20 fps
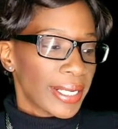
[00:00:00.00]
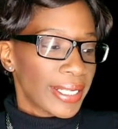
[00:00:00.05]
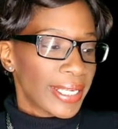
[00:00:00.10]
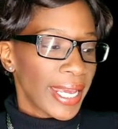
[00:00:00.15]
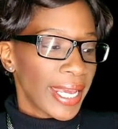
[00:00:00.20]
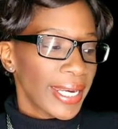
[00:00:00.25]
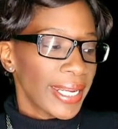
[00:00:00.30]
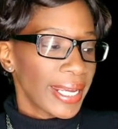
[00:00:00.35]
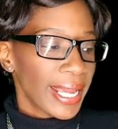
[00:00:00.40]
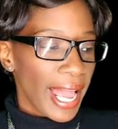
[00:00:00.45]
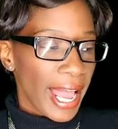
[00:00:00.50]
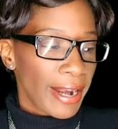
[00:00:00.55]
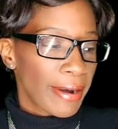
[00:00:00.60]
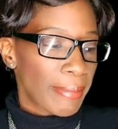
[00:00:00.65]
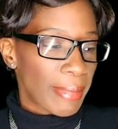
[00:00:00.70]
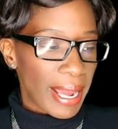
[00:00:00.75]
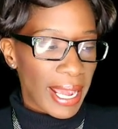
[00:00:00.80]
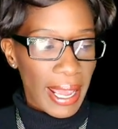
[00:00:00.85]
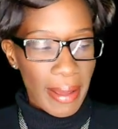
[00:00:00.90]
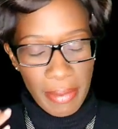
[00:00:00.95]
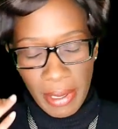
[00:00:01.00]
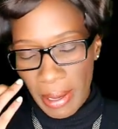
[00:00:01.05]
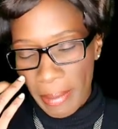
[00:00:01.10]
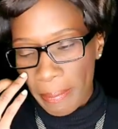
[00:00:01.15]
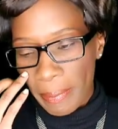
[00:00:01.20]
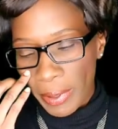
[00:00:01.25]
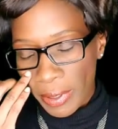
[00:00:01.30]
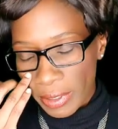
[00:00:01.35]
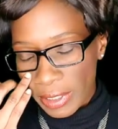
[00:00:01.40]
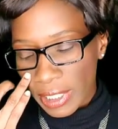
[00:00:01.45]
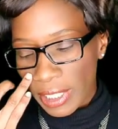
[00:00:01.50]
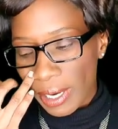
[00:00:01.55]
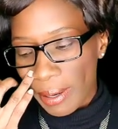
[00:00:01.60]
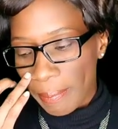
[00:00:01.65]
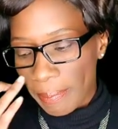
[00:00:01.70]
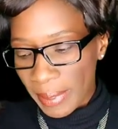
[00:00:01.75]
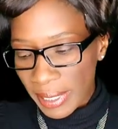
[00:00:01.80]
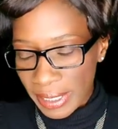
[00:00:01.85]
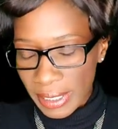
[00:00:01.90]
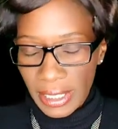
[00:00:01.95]
getting out of Miami and building her
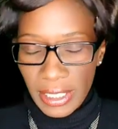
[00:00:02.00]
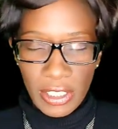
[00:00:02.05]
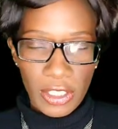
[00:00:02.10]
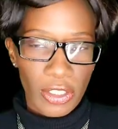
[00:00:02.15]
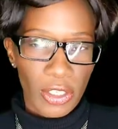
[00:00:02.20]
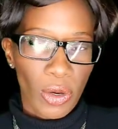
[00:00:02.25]
business.